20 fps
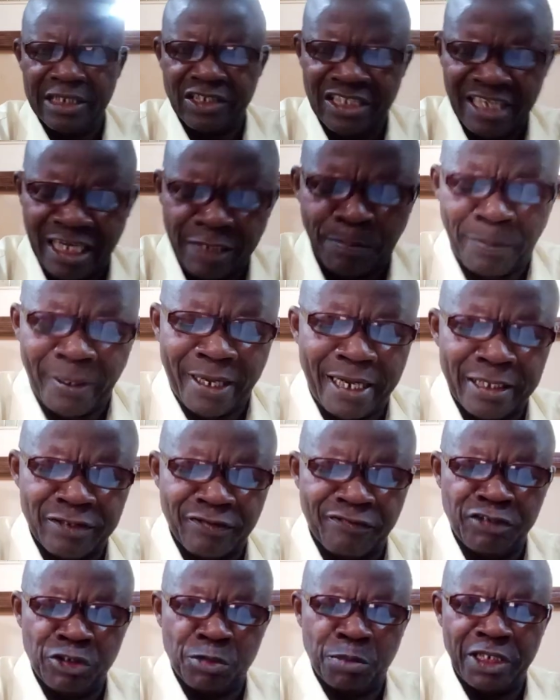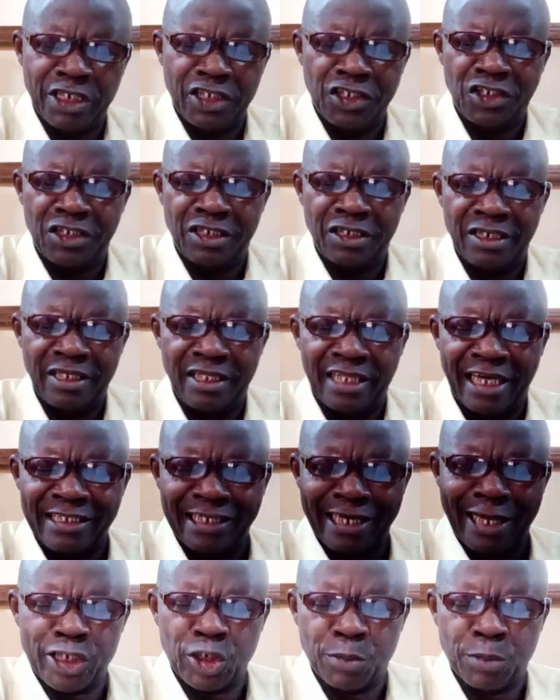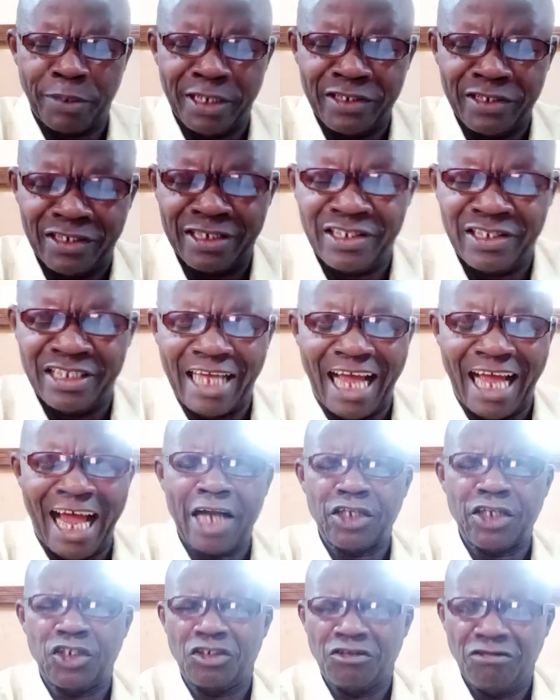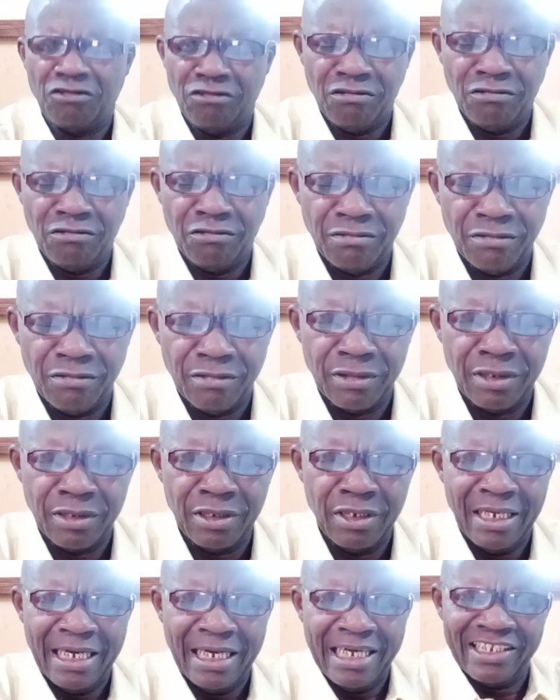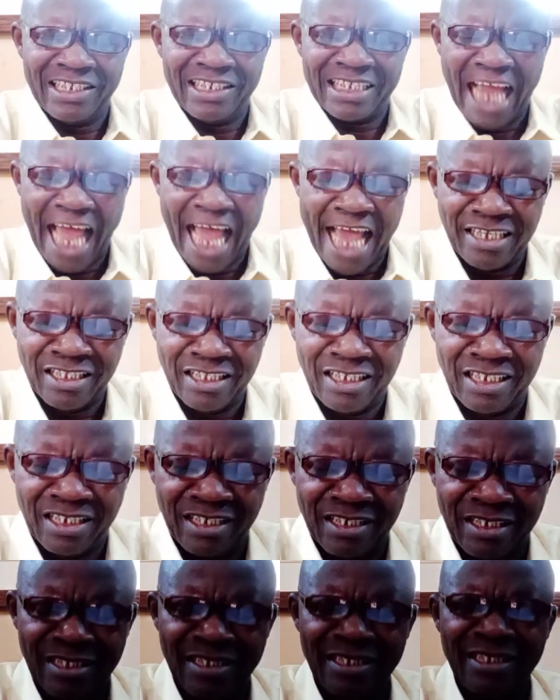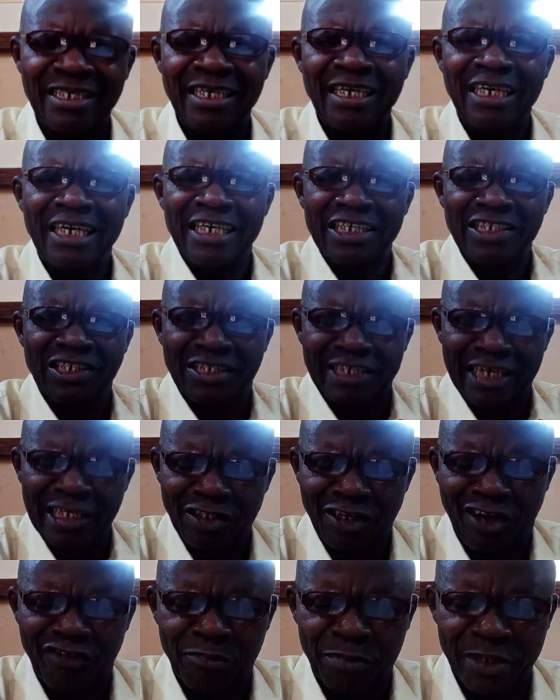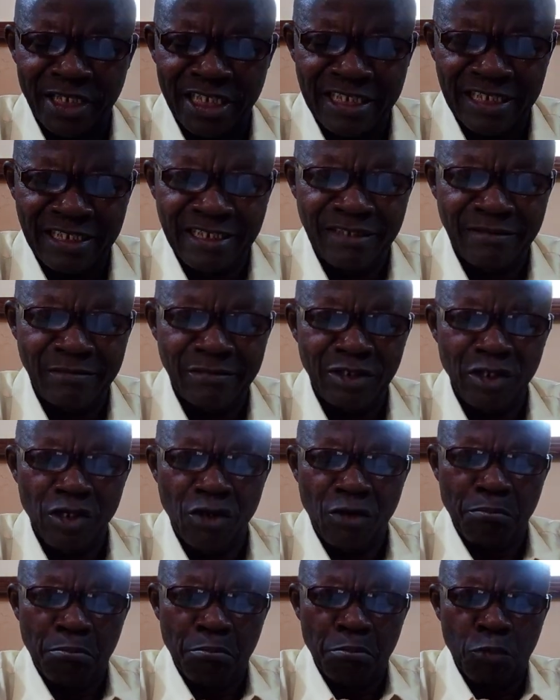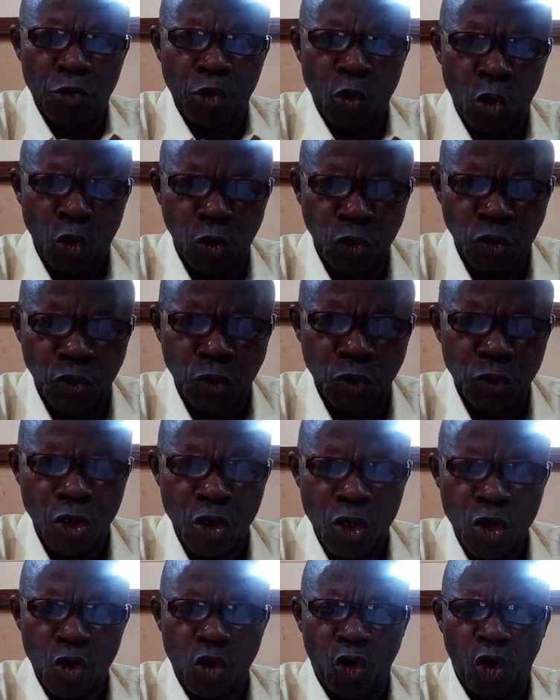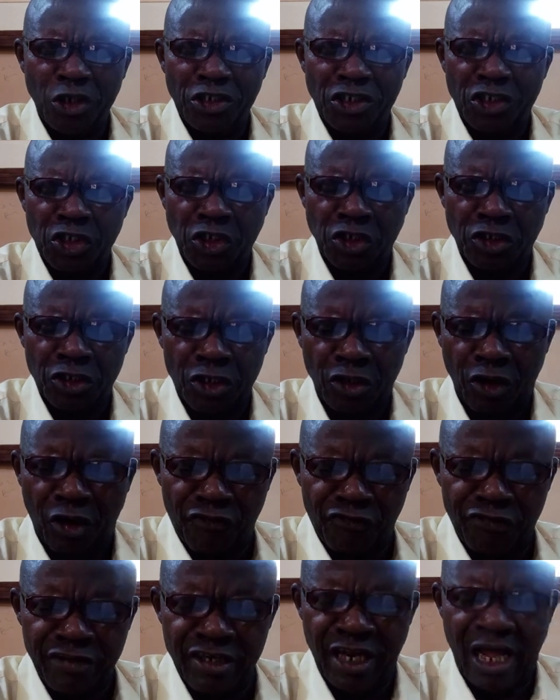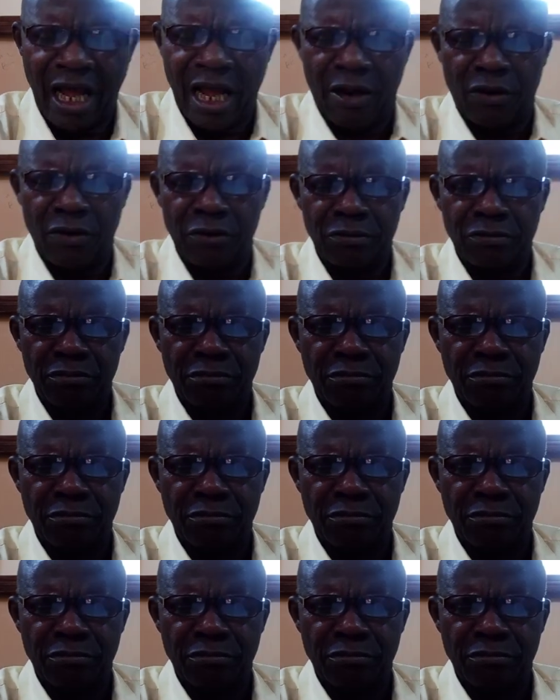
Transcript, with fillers: is that part of speech that expresses the action, state, state of being, mood, condition of a noun.